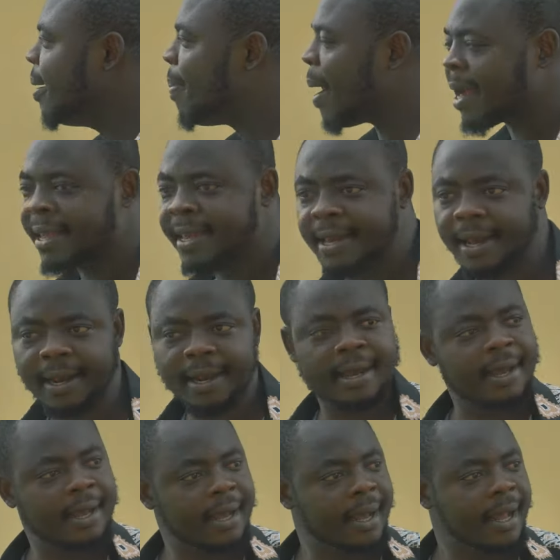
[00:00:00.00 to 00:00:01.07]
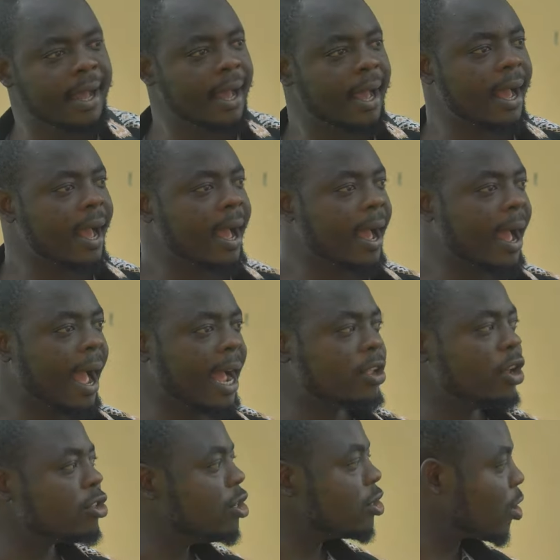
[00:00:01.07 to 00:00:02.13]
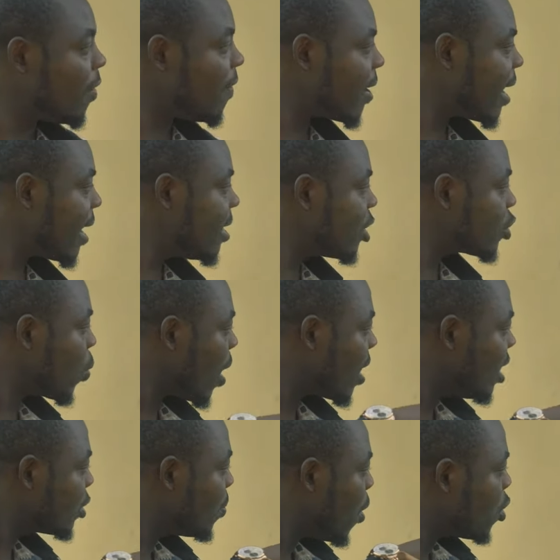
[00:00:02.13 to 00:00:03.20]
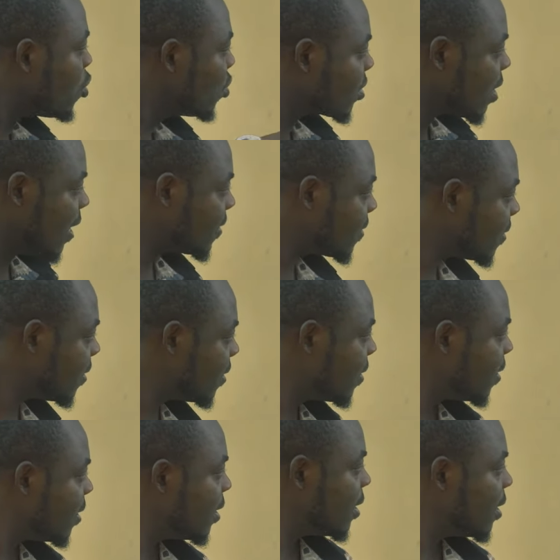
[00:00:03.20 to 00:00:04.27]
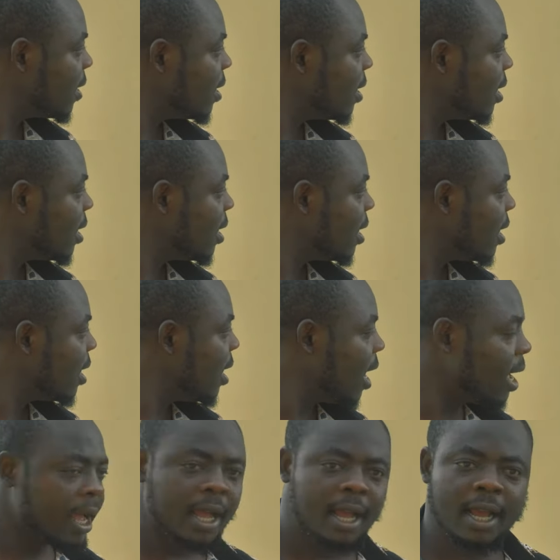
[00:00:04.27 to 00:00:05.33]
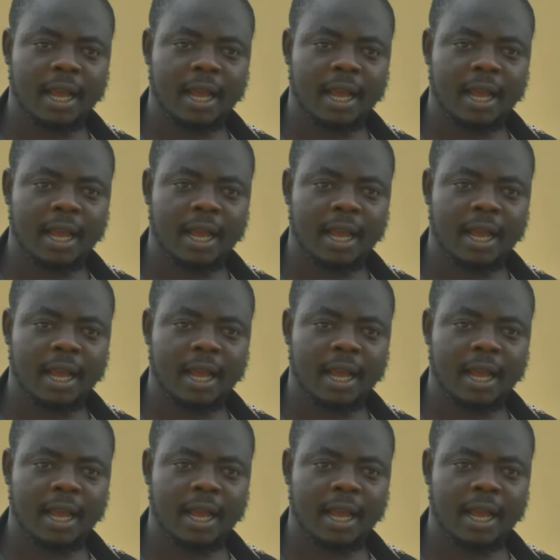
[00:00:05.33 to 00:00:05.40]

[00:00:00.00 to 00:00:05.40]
a bad girl. I just discovered that this one is more useless. Huh?